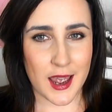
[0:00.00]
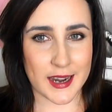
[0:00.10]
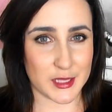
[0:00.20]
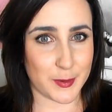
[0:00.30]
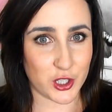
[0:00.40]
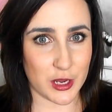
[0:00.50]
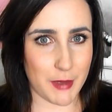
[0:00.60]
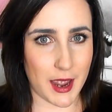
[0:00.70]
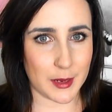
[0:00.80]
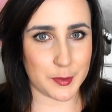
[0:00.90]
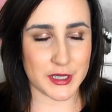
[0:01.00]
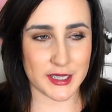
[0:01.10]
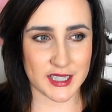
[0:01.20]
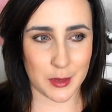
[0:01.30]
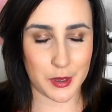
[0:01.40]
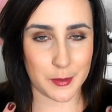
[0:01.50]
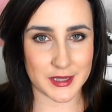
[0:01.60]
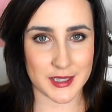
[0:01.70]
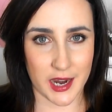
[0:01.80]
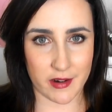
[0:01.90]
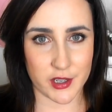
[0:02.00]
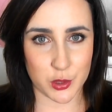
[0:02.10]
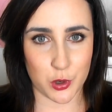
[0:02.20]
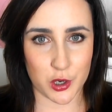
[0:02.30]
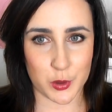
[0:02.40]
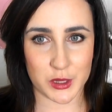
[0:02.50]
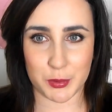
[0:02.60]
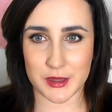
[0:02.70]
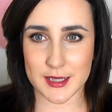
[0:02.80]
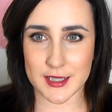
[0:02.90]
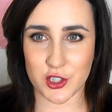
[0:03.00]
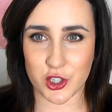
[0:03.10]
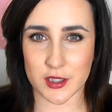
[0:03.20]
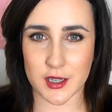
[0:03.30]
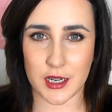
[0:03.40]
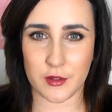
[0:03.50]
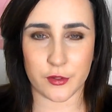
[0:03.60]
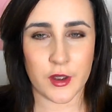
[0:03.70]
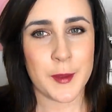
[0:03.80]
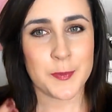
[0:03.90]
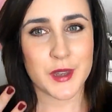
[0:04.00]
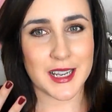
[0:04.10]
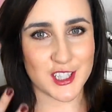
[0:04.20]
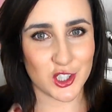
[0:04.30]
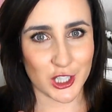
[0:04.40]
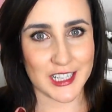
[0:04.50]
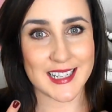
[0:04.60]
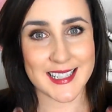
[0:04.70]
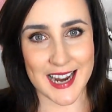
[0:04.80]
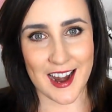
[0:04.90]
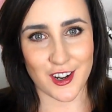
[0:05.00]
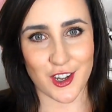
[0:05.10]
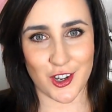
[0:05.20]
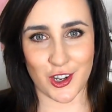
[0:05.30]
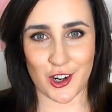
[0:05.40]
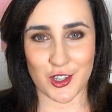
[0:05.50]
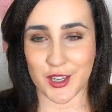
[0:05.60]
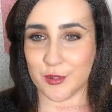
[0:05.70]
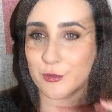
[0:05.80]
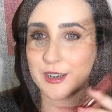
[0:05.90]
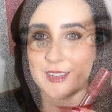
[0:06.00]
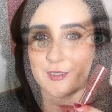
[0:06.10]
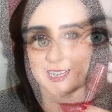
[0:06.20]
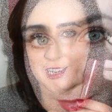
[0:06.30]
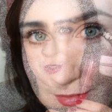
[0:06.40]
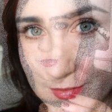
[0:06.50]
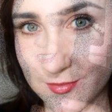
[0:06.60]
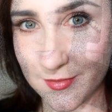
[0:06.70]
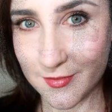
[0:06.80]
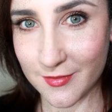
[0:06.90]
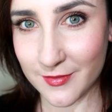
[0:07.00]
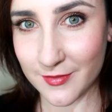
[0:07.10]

and especially matte lipsticks, can be a bit scary to work with, but this is just kind of a subtle dark colour, so I really love this.